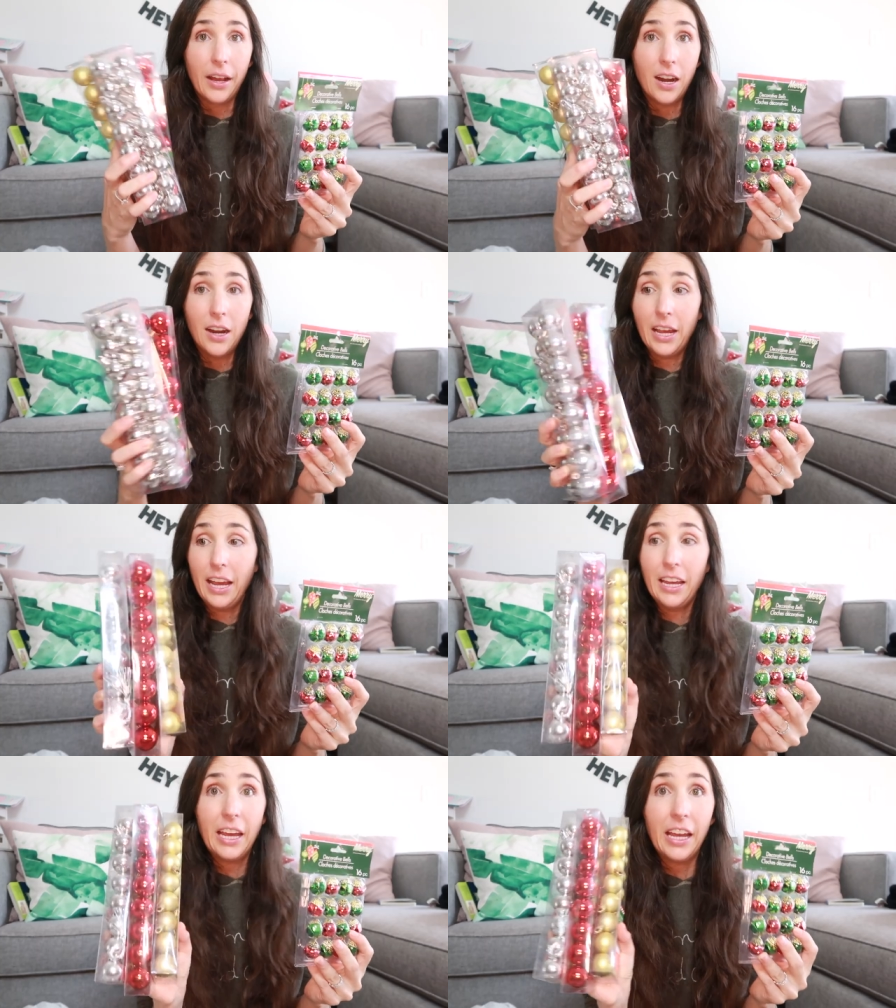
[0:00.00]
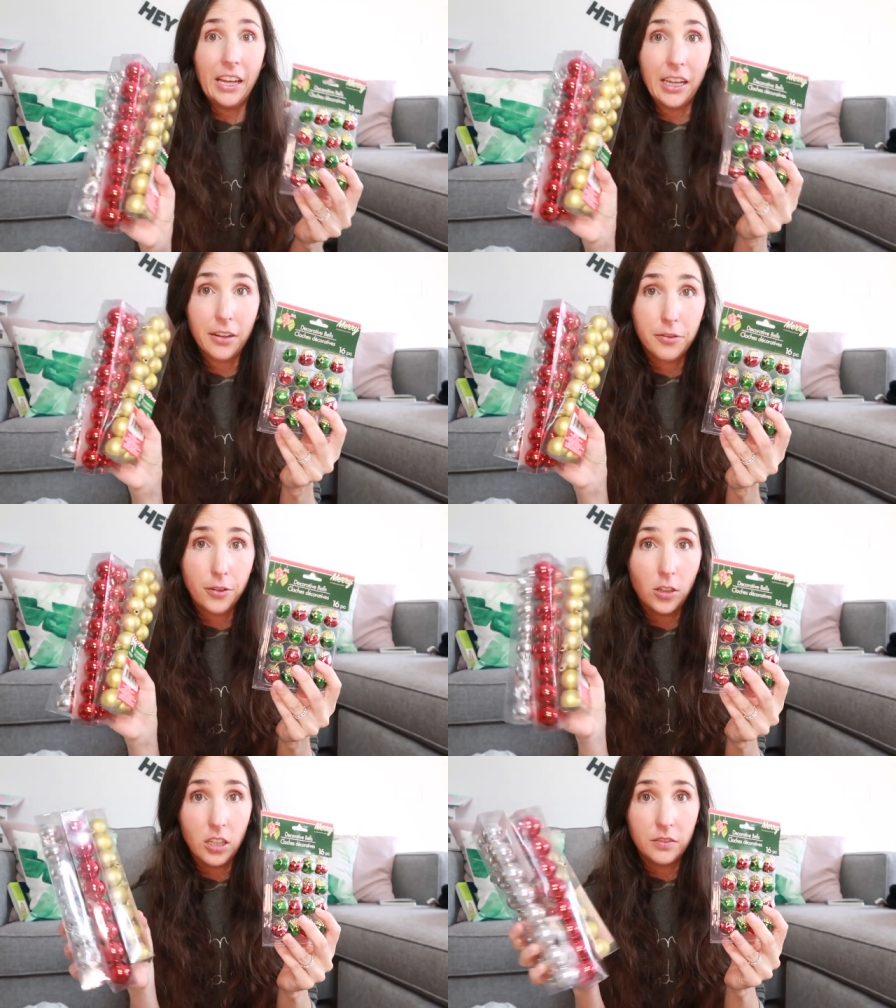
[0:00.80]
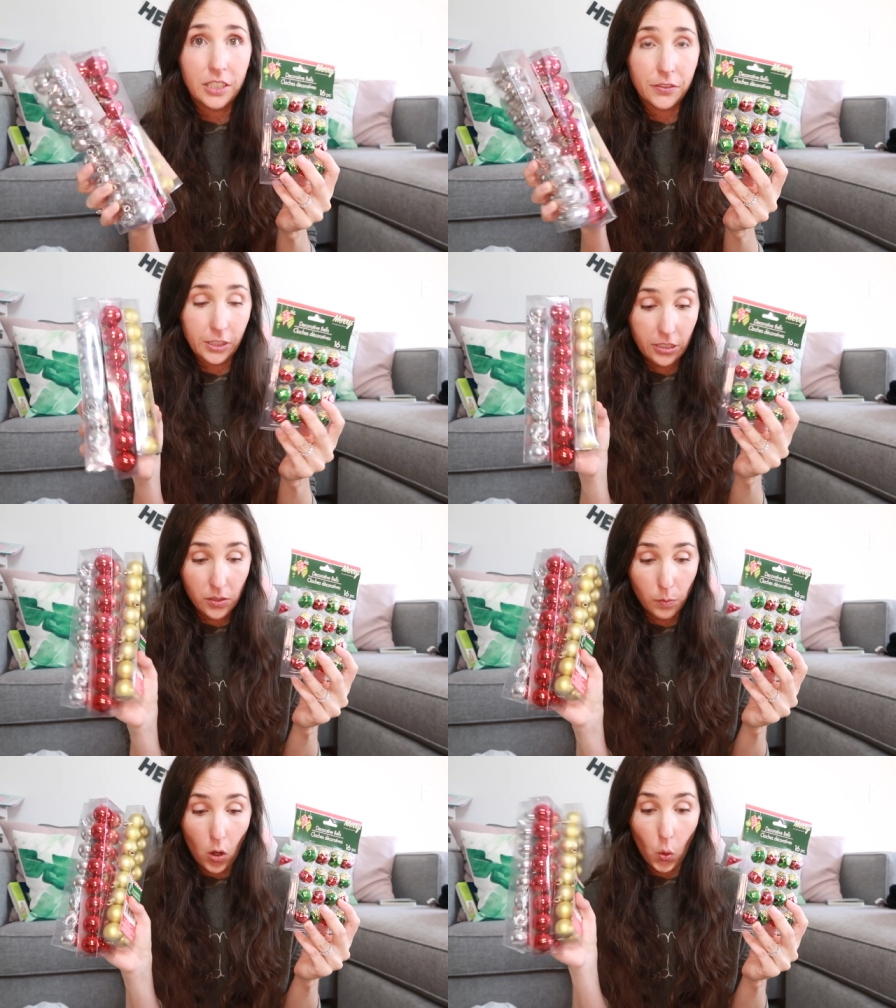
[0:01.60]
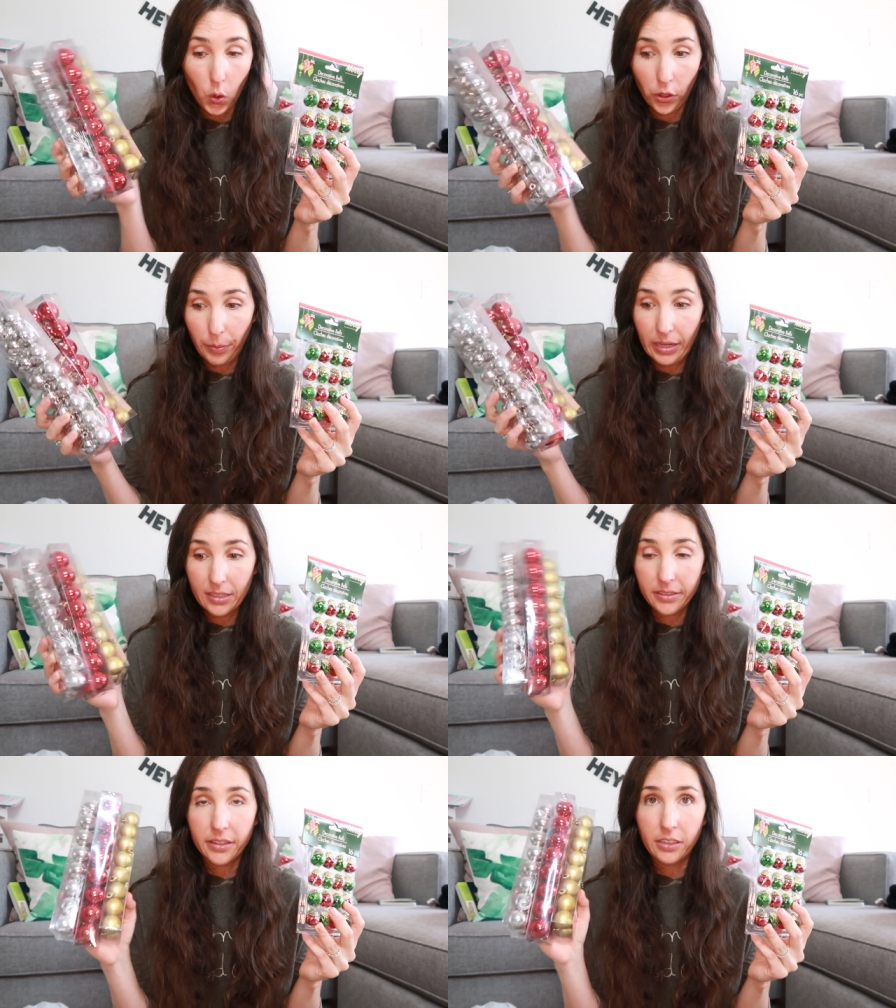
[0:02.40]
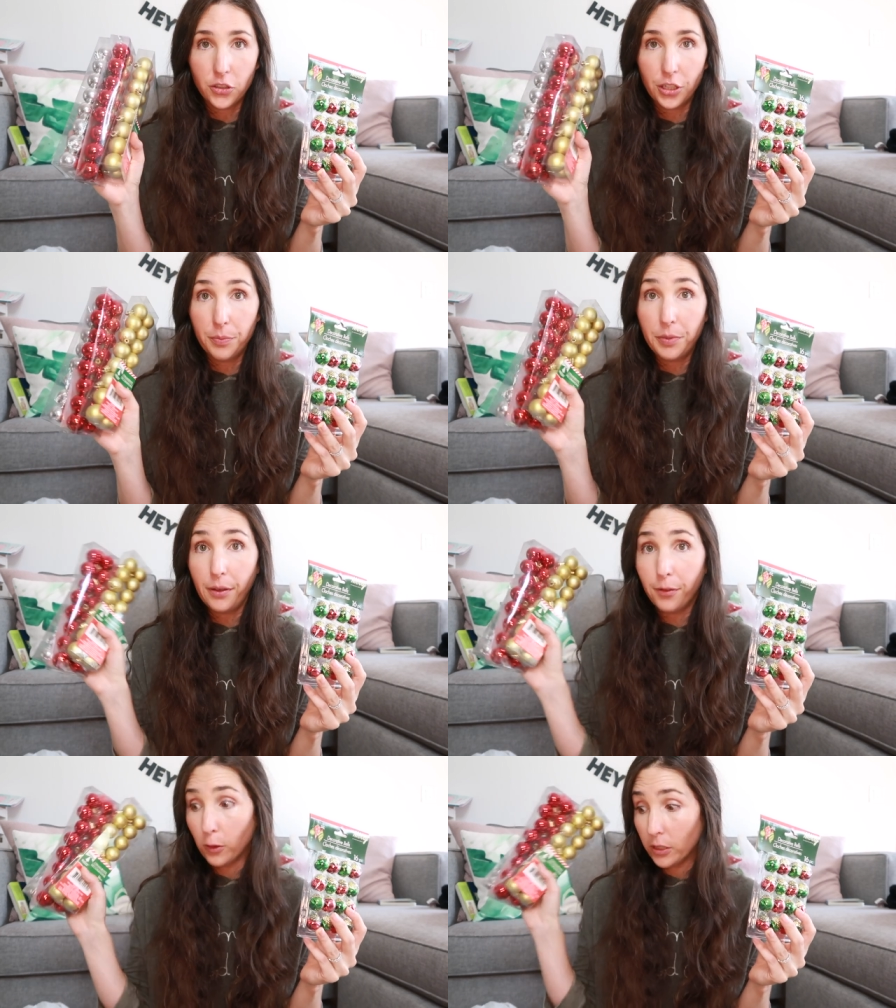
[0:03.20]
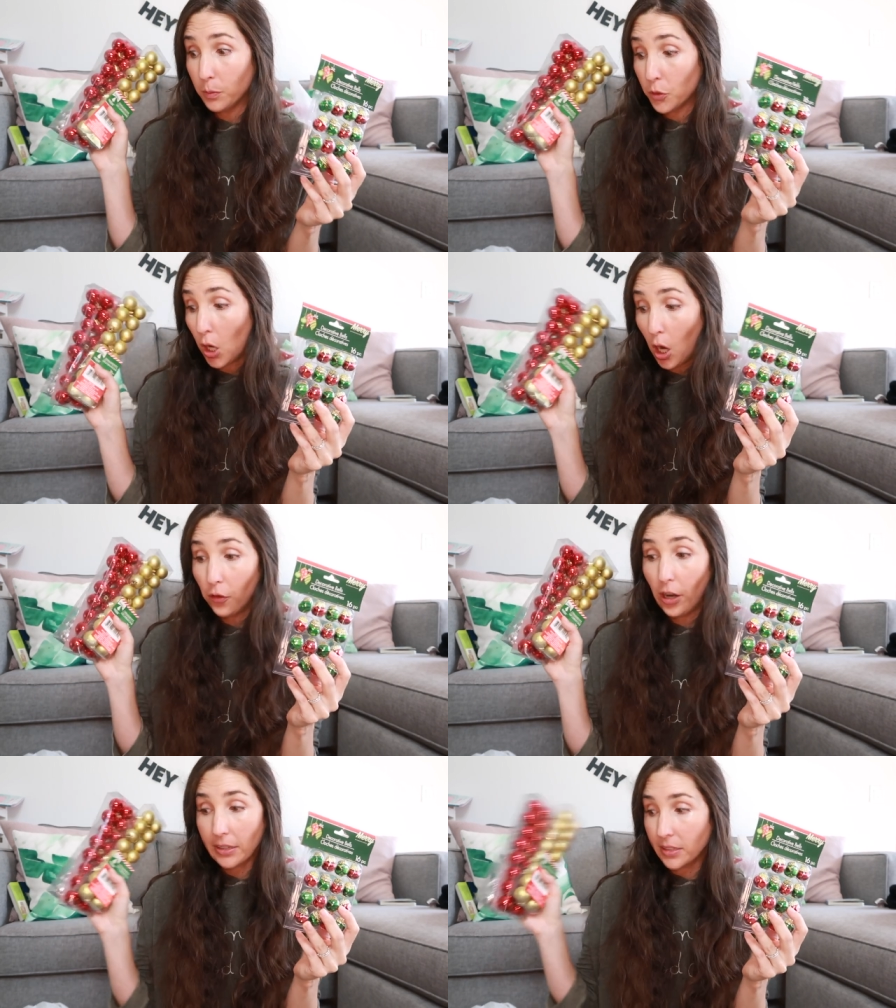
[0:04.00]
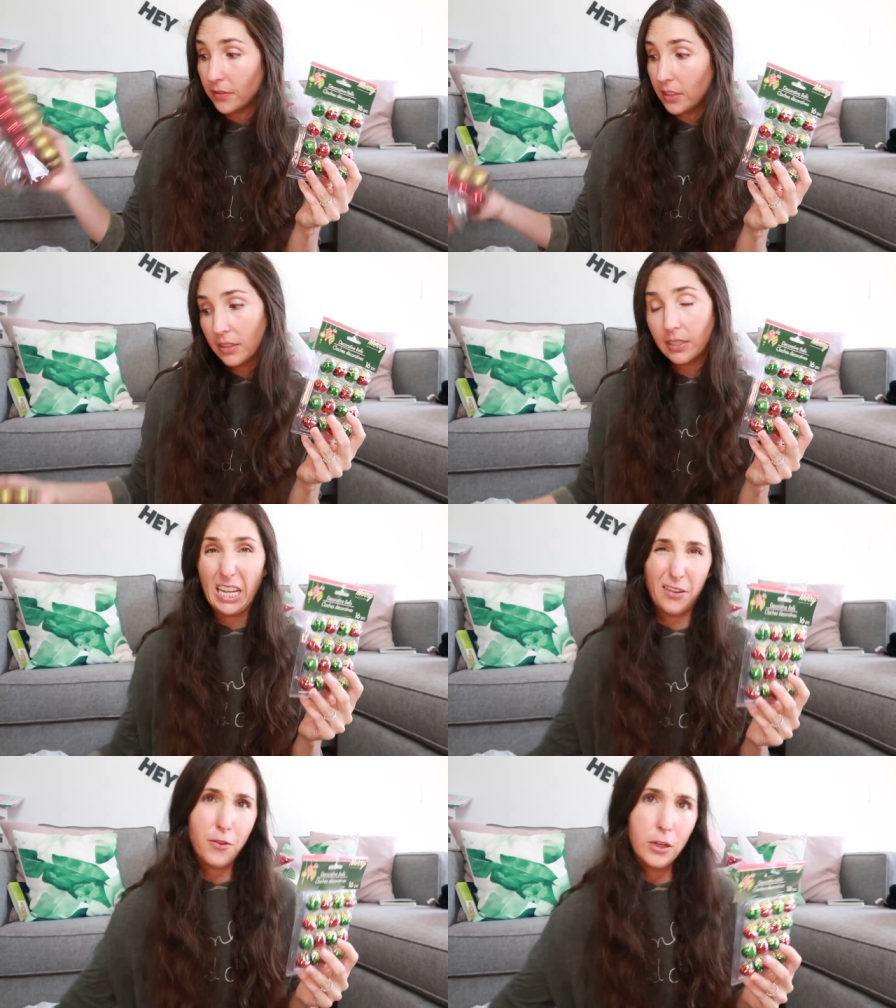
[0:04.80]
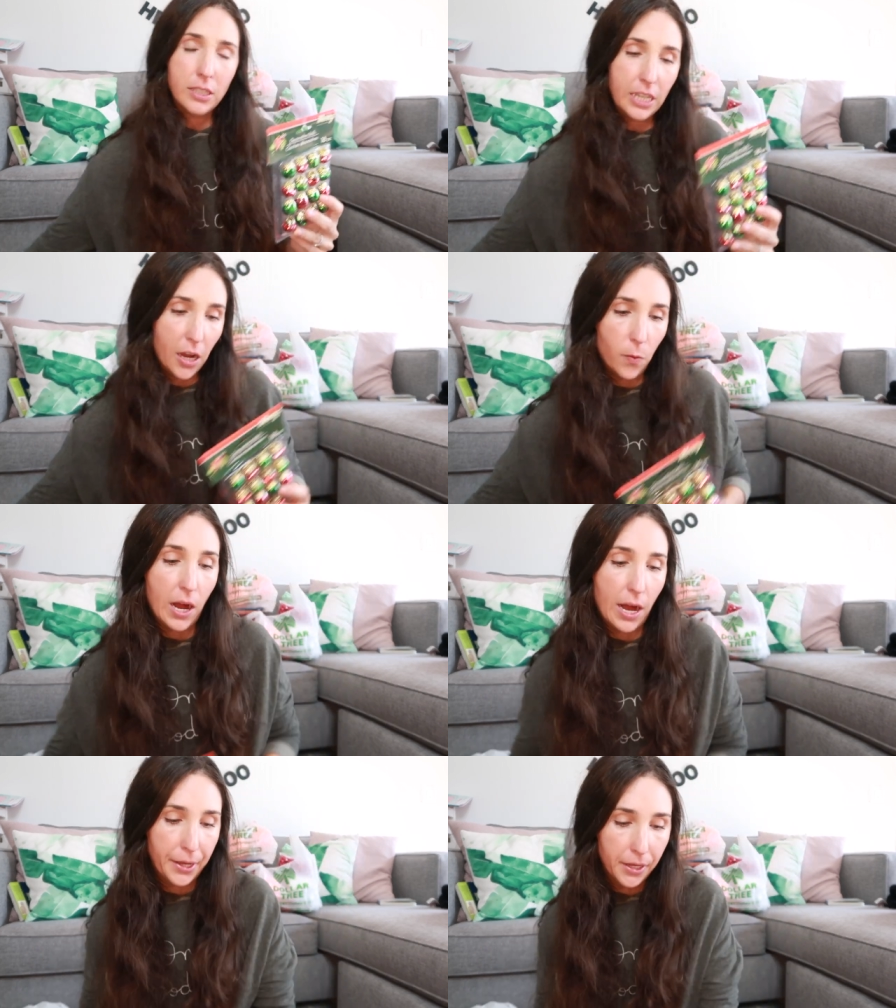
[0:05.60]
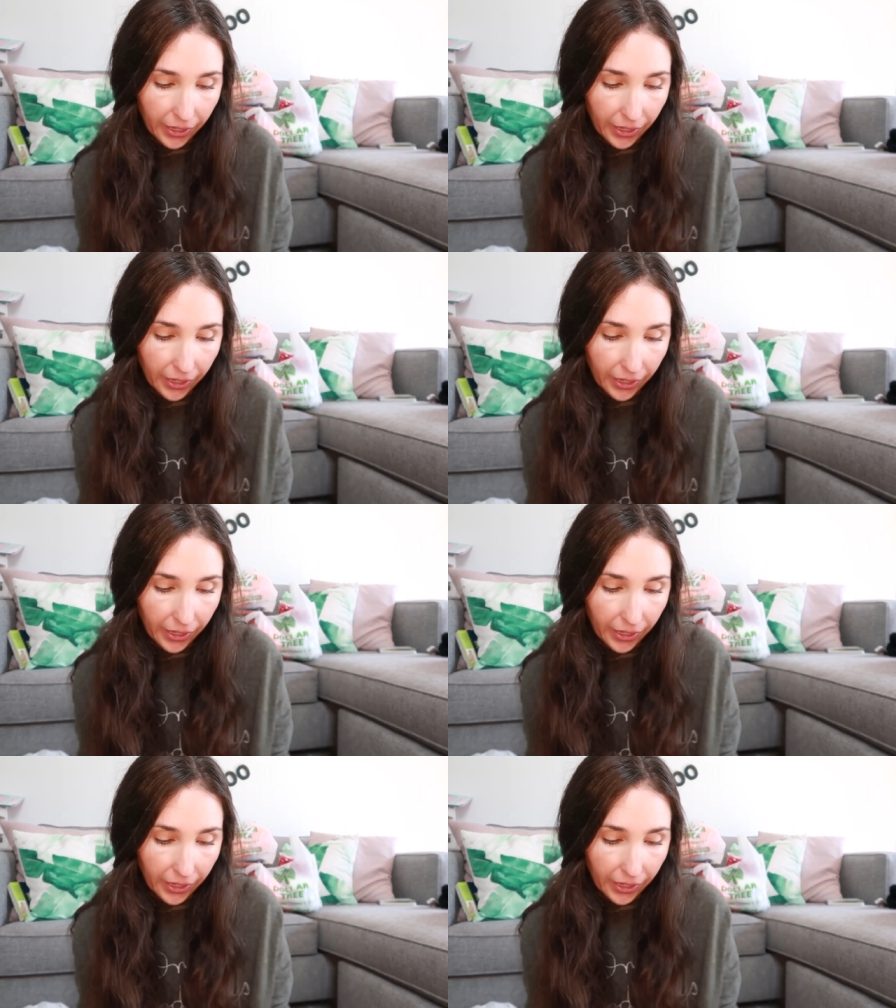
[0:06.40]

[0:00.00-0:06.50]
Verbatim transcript: I got a handful of different small ornaments. These are gonna be for some toddler activities and for a DIY.